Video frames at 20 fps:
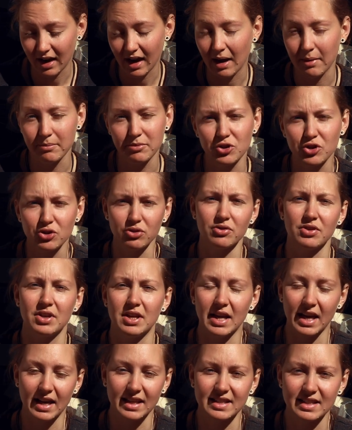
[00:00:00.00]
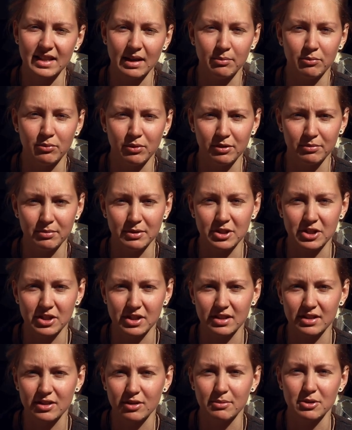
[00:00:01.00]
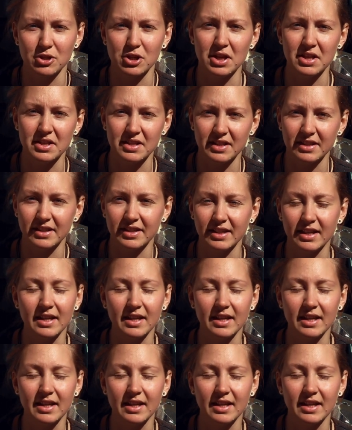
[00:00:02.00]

I'm sure the next step will be just so much easier.